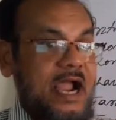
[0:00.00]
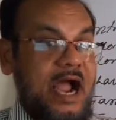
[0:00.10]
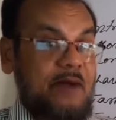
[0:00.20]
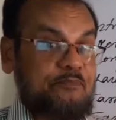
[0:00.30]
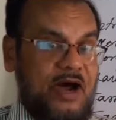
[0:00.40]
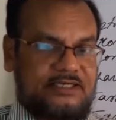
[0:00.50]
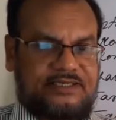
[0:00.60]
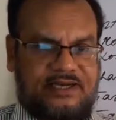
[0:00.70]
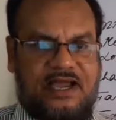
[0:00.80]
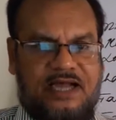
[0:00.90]

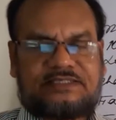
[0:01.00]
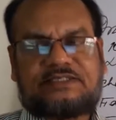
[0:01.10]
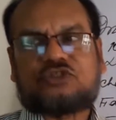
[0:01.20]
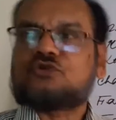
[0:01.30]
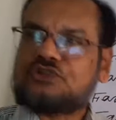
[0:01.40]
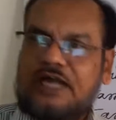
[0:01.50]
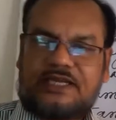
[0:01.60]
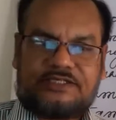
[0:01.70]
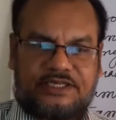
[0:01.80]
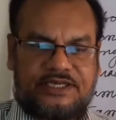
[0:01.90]
upper class
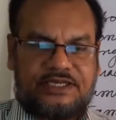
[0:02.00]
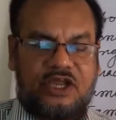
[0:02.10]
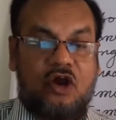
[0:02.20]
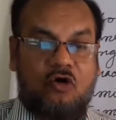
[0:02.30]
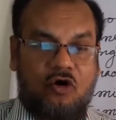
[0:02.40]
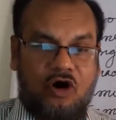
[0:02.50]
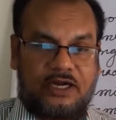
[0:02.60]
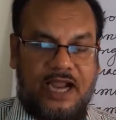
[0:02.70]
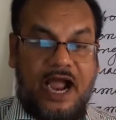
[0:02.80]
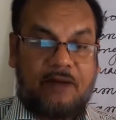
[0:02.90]
society
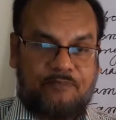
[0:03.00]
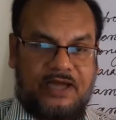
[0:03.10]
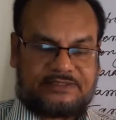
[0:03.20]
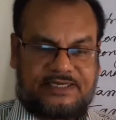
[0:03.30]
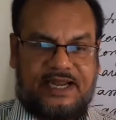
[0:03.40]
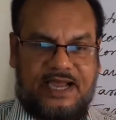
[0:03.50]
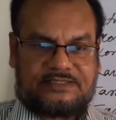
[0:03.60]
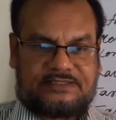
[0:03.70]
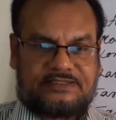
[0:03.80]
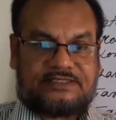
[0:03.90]
or upper
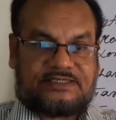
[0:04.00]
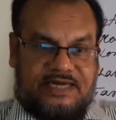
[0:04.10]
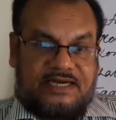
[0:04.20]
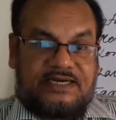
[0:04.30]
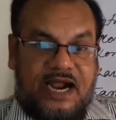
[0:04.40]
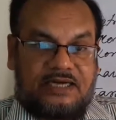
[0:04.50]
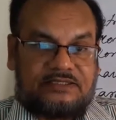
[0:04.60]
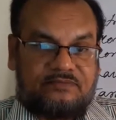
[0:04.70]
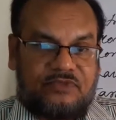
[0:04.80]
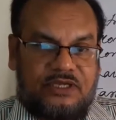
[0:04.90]
class standard.